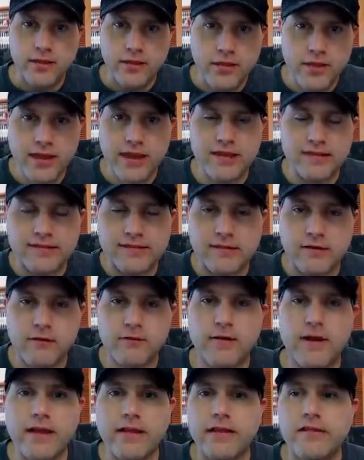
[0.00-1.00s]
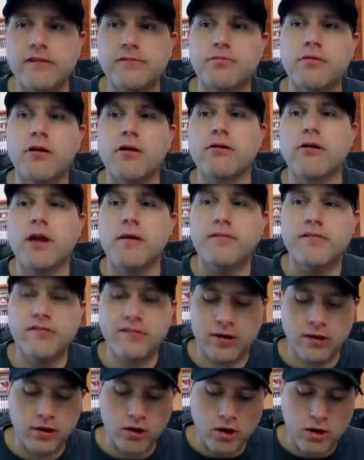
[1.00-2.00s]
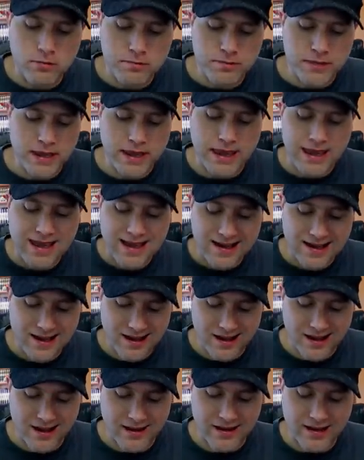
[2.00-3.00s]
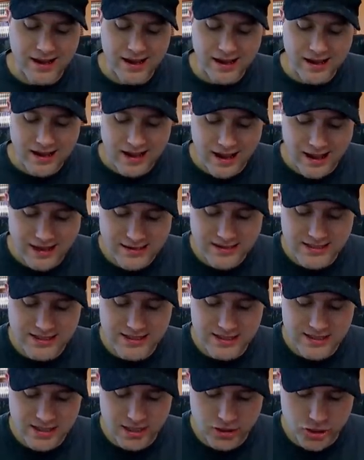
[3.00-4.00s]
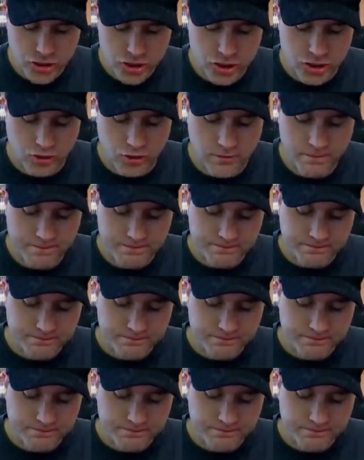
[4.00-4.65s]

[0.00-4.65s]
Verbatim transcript: these surveillance programs to be unconstitutional.